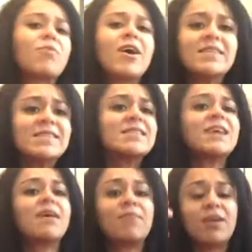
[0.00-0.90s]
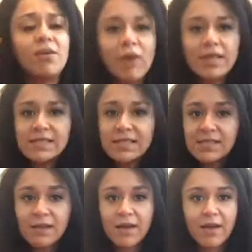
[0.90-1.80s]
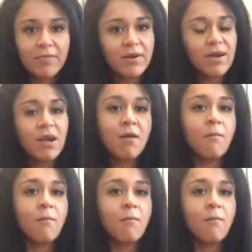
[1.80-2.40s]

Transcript: Why is this happening? Why is this not happening?